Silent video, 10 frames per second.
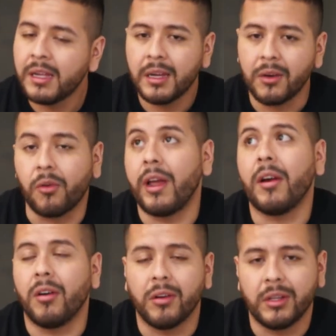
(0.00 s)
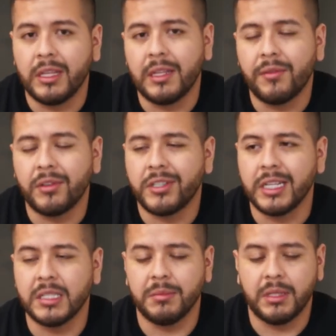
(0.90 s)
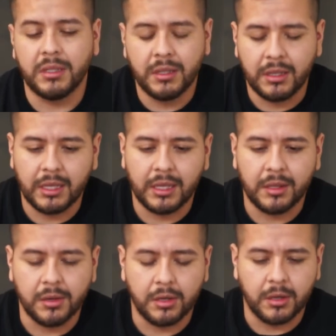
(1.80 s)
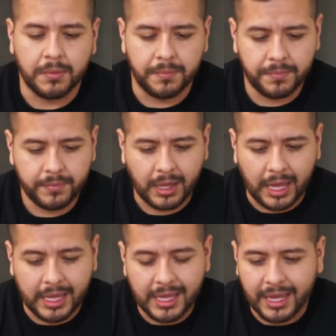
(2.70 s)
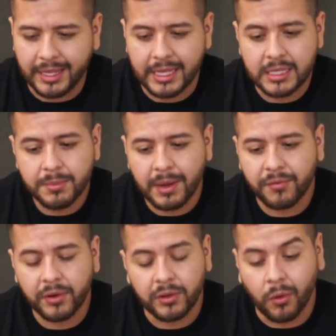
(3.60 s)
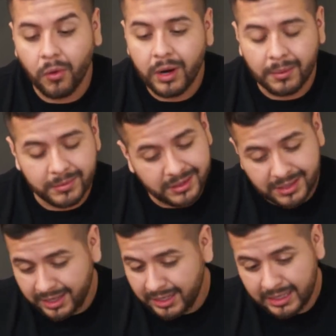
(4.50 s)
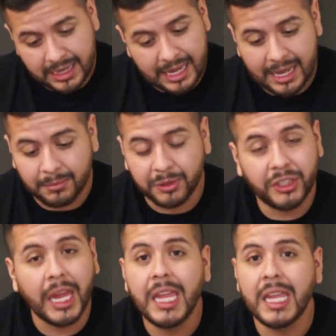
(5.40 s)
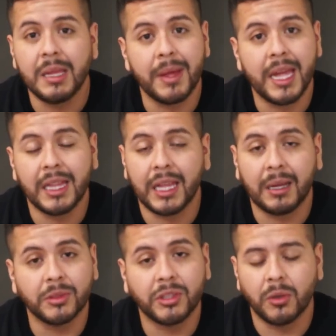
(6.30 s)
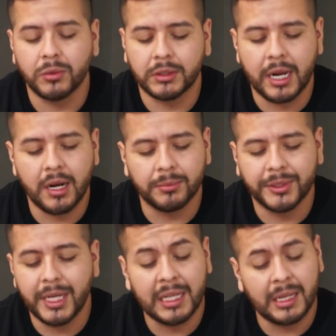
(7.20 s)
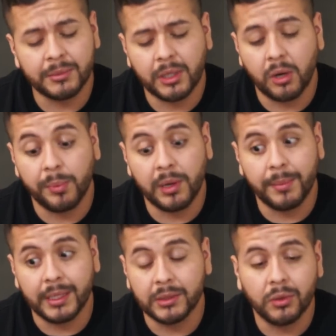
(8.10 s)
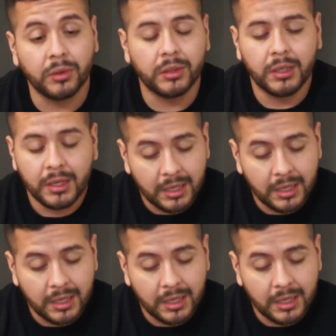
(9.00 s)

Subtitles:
or at all. He never chased me. And I get to my front door and I'm just like, I'm shaking, man. Like, I'm so scared. I'm shaking. I'm trying to open up my door.